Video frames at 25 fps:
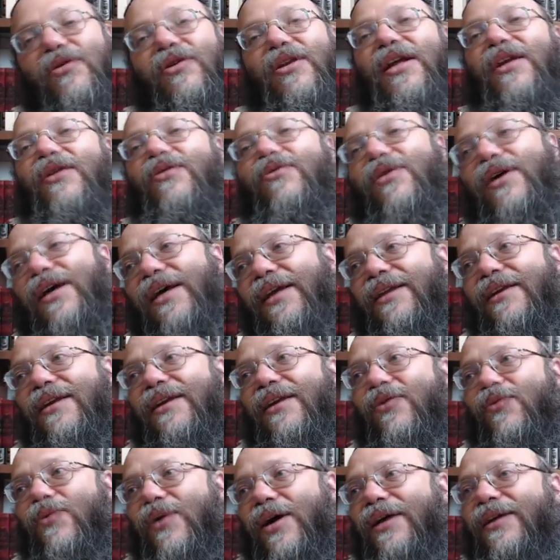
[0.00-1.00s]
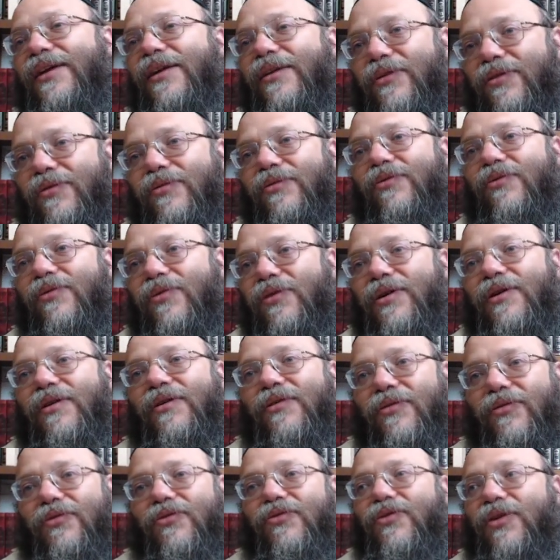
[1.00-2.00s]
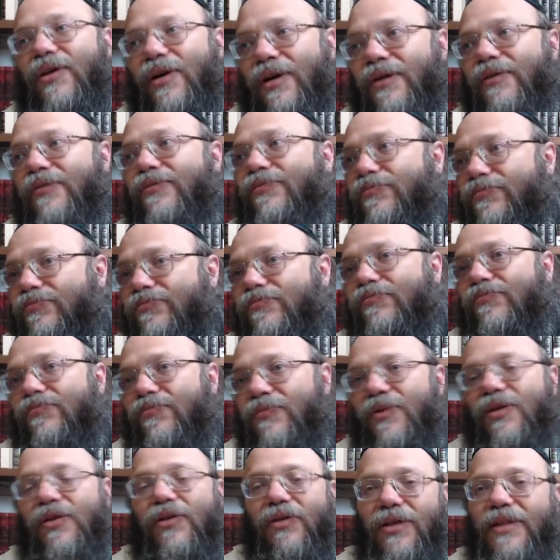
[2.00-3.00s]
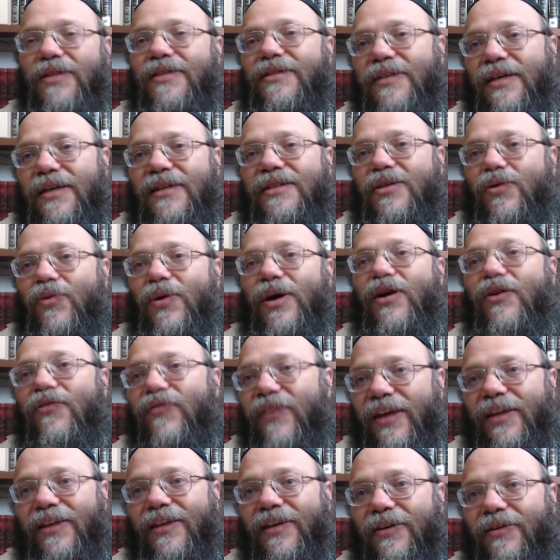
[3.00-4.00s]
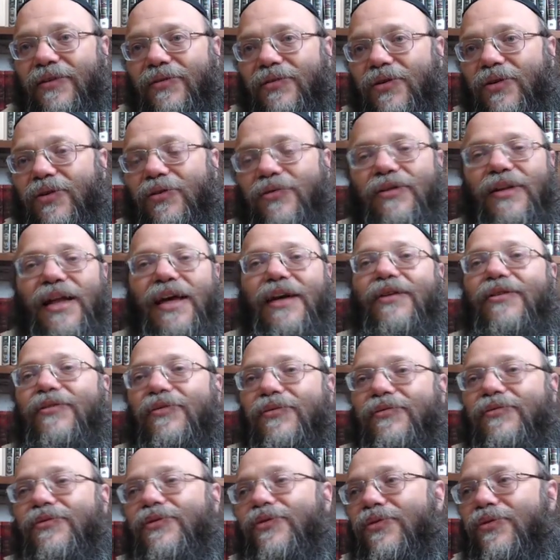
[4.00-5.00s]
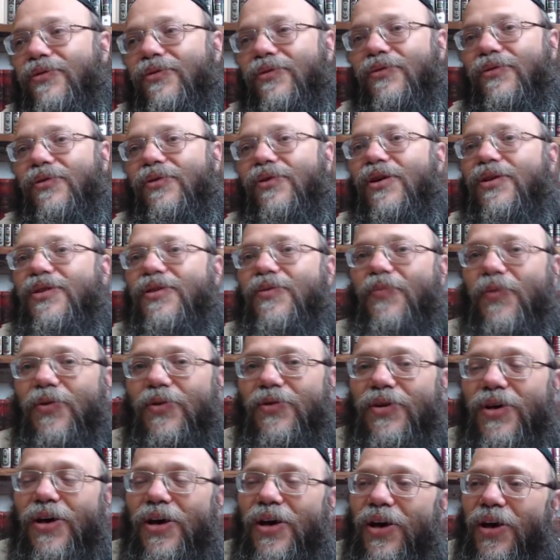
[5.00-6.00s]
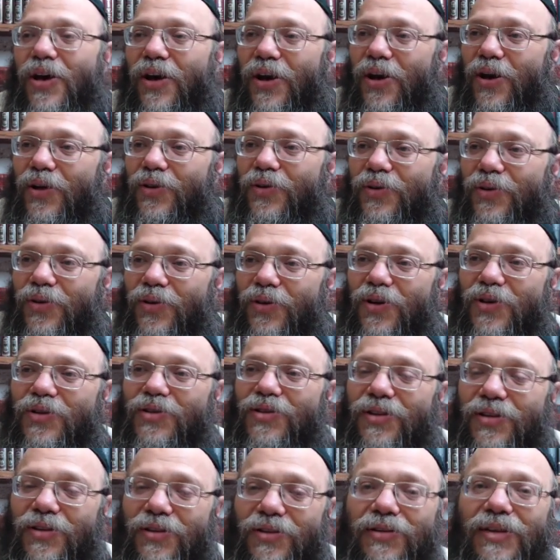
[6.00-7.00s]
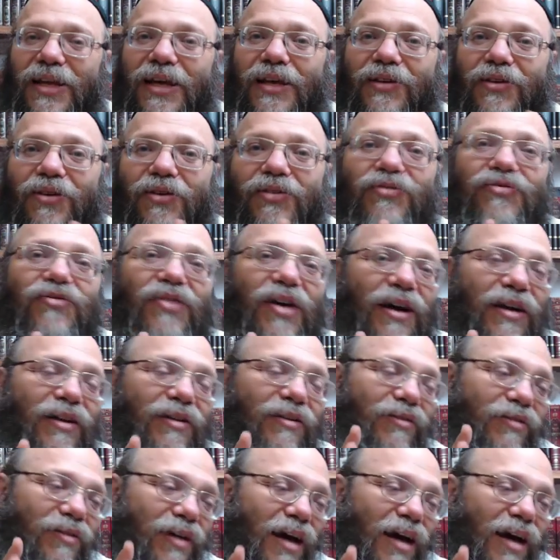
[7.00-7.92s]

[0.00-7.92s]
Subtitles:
need to eat in a way that you are. It's a way of eating, not like you're not supposed. You're not like, don't try.